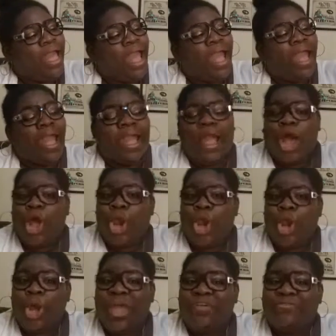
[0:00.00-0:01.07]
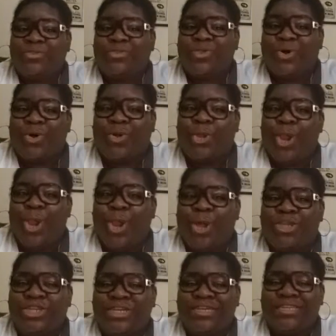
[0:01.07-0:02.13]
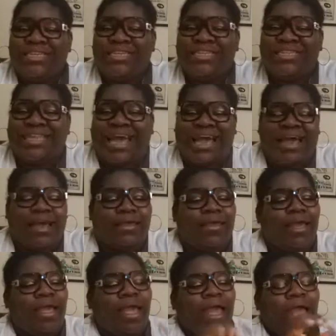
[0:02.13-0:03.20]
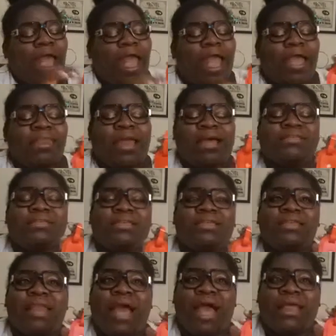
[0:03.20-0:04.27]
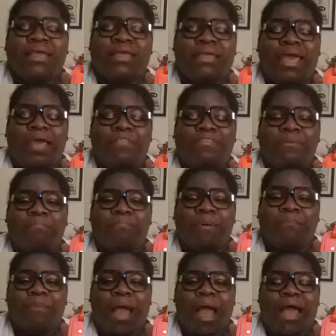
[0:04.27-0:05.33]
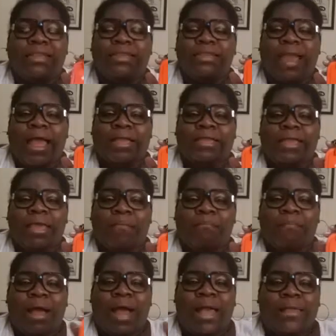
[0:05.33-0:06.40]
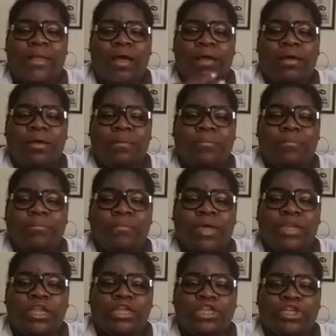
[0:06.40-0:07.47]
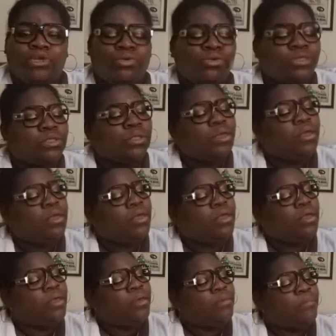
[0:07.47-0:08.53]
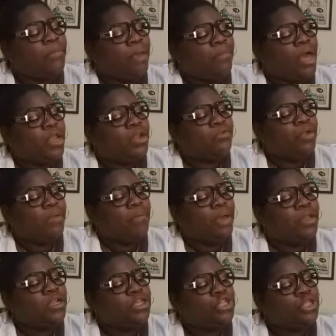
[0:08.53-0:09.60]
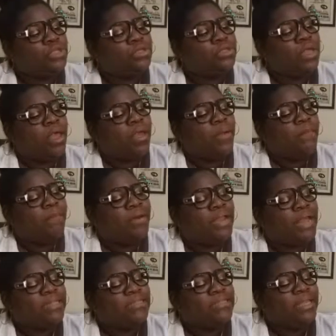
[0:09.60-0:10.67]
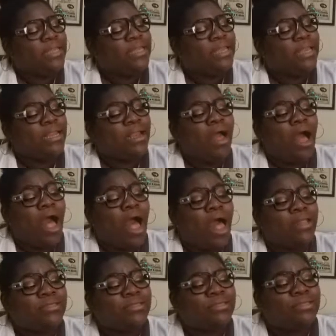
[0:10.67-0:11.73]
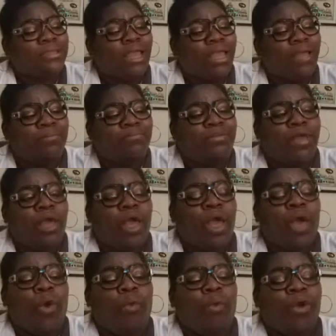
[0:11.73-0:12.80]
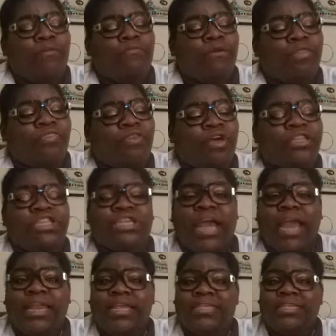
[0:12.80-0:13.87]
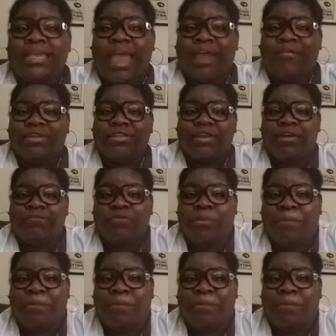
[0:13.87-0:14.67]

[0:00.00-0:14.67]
a Louis Vuitton luggage tag, and I did not get the my initials, my monogram, my initials, but I did get it hot stamped with the Chinese character for